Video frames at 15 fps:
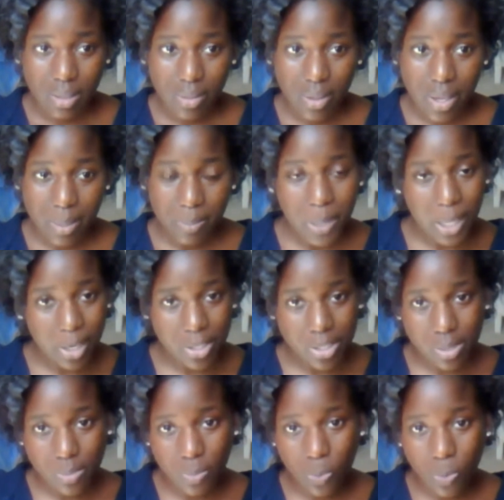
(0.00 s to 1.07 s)
like
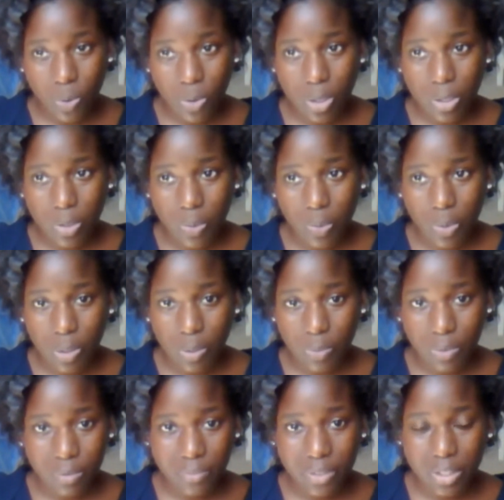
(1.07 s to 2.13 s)
Paris Amour or
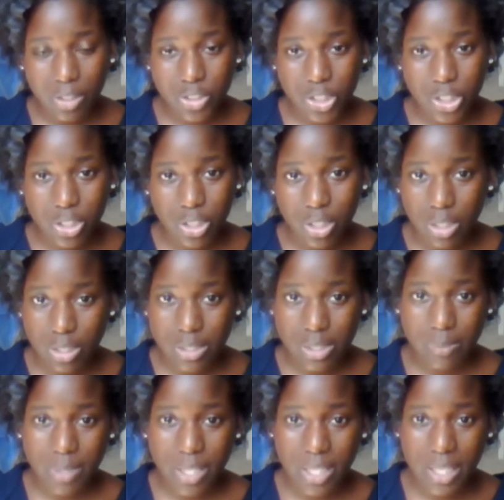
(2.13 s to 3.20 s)
warm vanilla sugar or
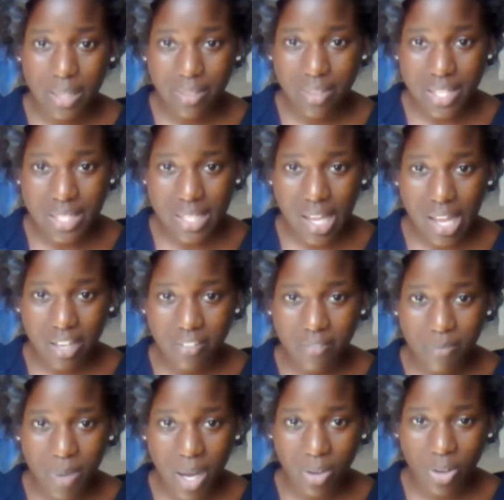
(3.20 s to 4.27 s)
something in this kind
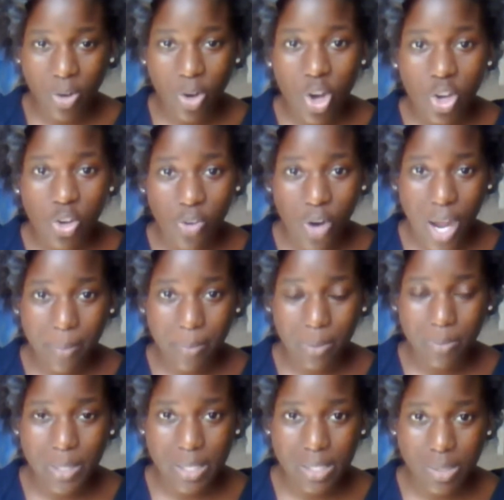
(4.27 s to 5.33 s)
of bottle, grab
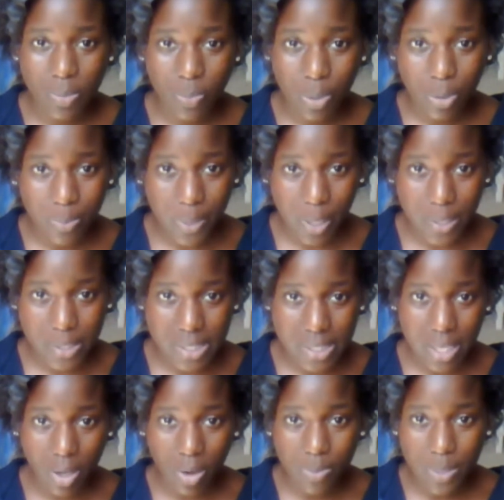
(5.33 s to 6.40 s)
it, because it will be on
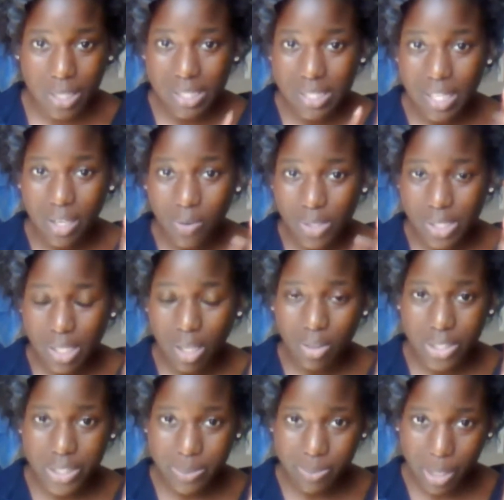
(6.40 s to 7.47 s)
sale, because they don't sell
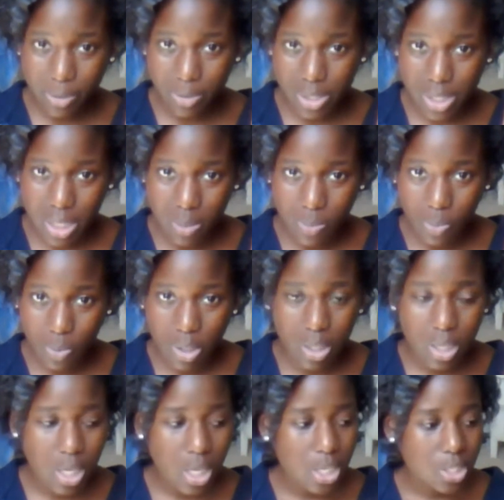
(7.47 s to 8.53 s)
these bottles
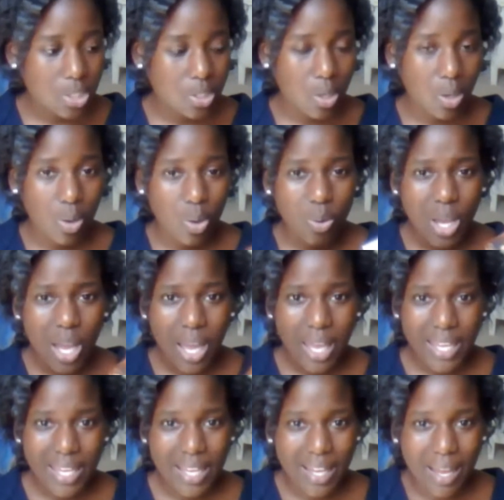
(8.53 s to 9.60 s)
anymore. So
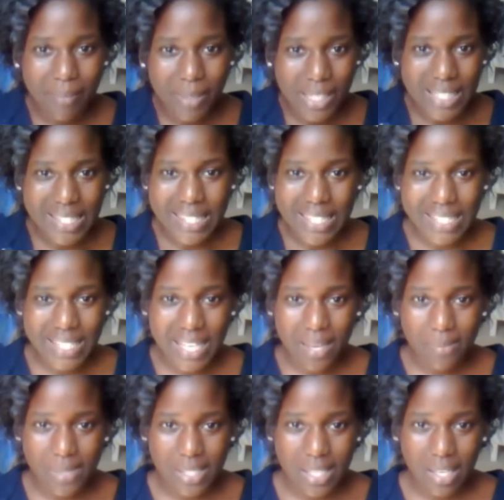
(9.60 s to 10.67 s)
I mean, it's the
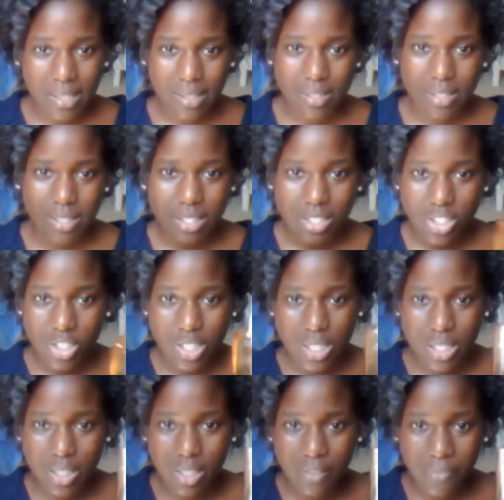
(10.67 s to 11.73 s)
same scent, it's
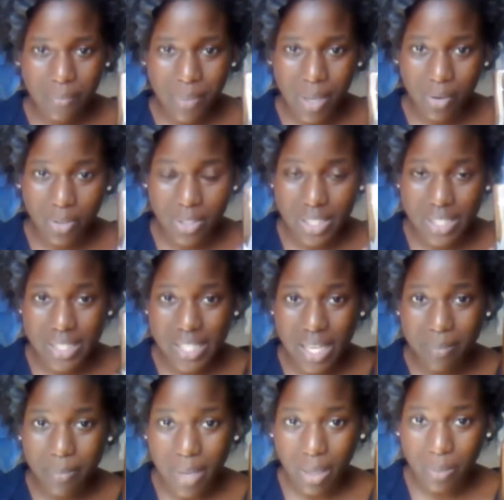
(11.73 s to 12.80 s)
just in a different bottle, and it's the
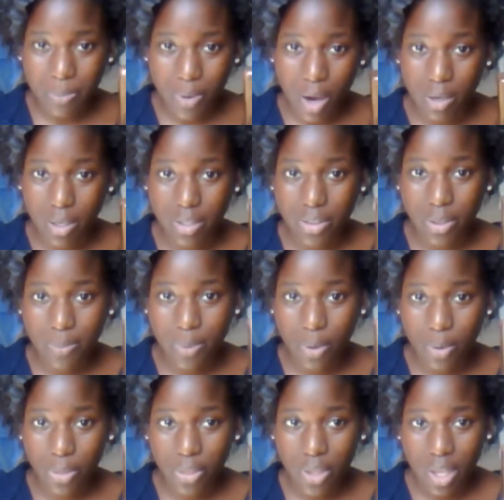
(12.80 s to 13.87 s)
same amount of product. They're
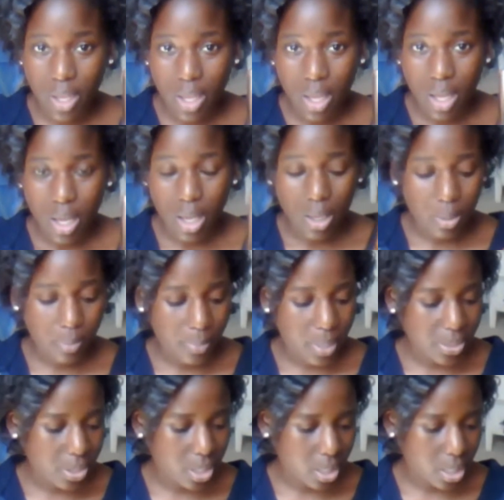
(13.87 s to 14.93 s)
both
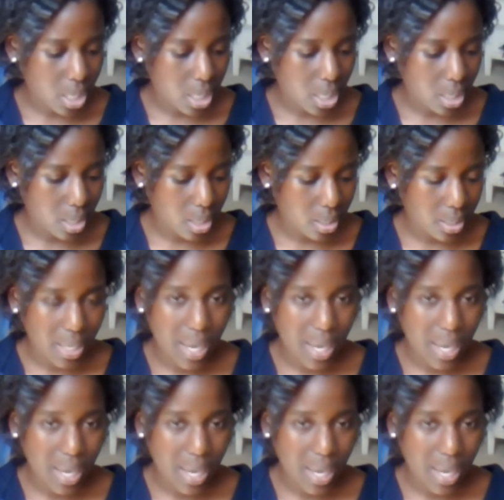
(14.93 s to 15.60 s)
I think 8